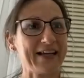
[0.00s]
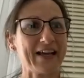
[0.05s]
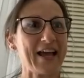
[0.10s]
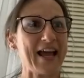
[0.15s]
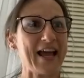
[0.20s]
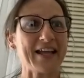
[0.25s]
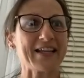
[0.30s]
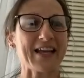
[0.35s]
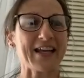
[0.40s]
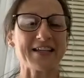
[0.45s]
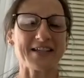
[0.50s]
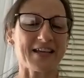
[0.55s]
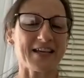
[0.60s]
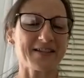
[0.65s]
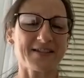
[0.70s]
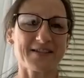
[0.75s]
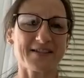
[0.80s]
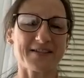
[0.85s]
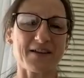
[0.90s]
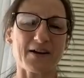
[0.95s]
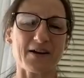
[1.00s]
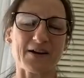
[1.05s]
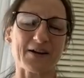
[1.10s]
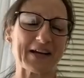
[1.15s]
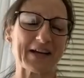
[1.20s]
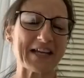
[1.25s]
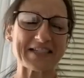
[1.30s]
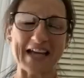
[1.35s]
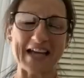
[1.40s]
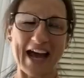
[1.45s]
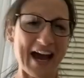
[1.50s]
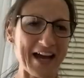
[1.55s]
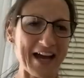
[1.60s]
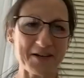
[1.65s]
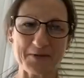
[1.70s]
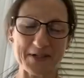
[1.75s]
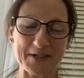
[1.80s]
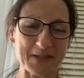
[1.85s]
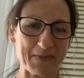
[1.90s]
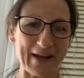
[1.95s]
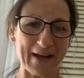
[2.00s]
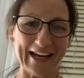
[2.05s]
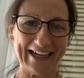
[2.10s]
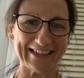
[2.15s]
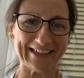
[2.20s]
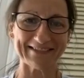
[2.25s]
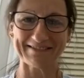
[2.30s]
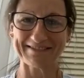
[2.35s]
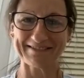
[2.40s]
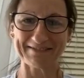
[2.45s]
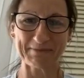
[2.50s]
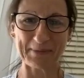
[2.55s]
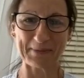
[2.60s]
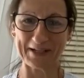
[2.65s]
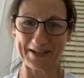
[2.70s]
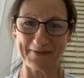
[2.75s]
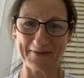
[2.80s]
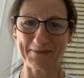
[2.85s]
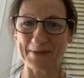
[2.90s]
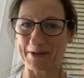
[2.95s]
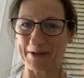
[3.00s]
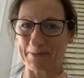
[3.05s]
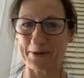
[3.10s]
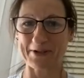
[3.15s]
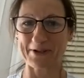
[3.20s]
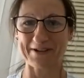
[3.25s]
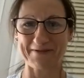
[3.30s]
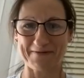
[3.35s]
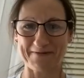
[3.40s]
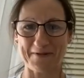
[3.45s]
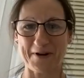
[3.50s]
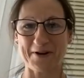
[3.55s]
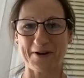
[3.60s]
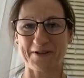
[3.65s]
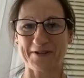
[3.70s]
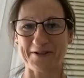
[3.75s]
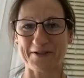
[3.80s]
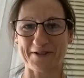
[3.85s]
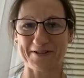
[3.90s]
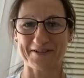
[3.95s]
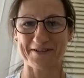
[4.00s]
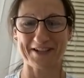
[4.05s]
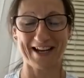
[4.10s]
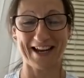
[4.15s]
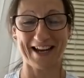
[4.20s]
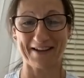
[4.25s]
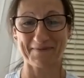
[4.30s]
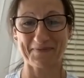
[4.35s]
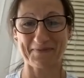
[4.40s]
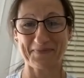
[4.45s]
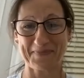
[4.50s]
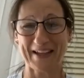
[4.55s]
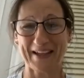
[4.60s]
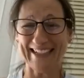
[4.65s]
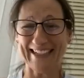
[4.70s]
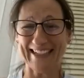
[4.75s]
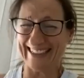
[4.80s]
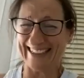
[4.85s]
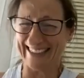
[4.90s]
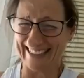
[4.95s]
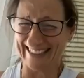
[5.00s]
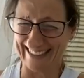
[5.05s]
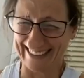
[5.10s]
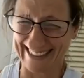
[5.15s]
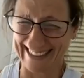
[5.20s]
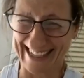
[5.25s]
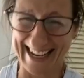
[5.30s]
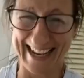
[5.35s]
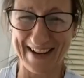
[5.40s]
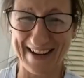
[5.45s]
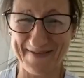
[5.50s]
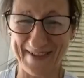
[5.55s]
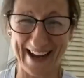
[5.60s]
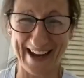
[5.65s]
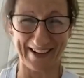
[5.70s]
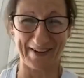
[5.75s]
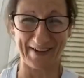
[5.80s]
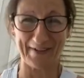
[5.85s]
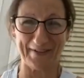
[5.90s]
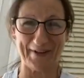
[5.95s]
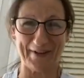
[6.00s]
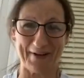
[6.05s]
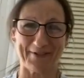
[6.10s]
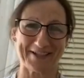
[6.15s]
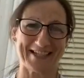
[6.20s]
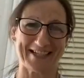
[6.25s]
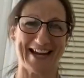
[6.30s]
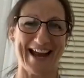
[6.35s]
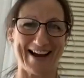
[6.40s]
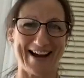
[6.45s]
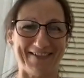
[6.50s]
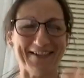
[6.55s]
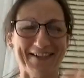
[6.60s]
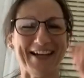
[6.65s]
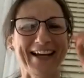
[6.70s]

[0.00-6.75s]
it's hard to explain, but you put it right on the knot. Yeah. See, I'm like all nervous now.